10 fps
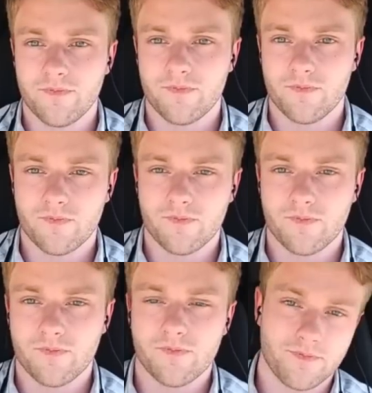
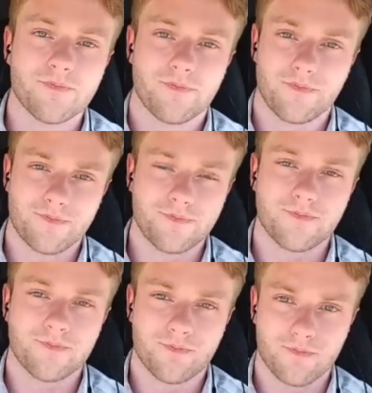
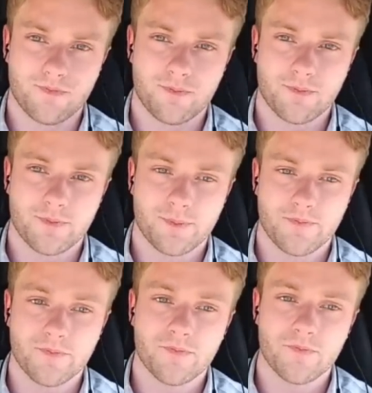
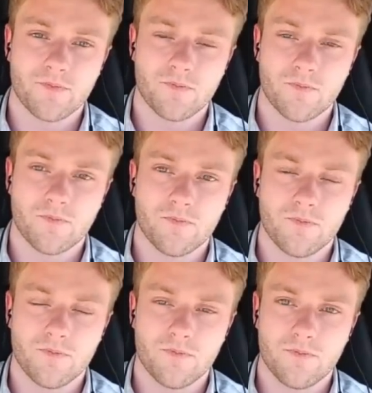
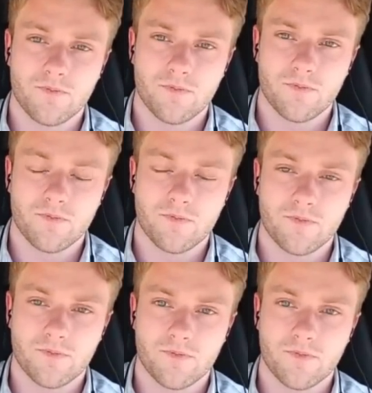
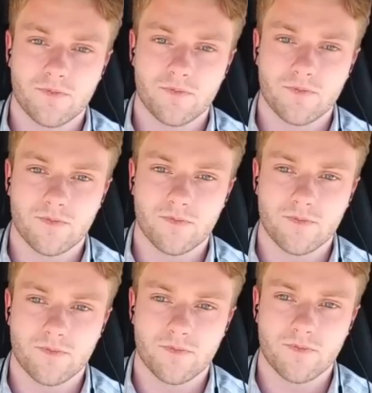
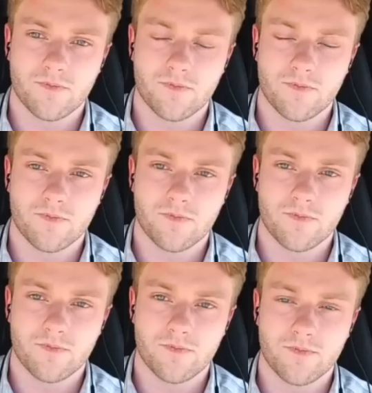
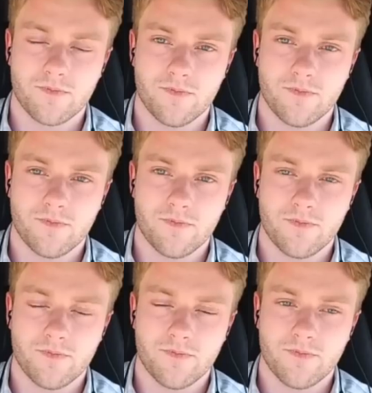(silent)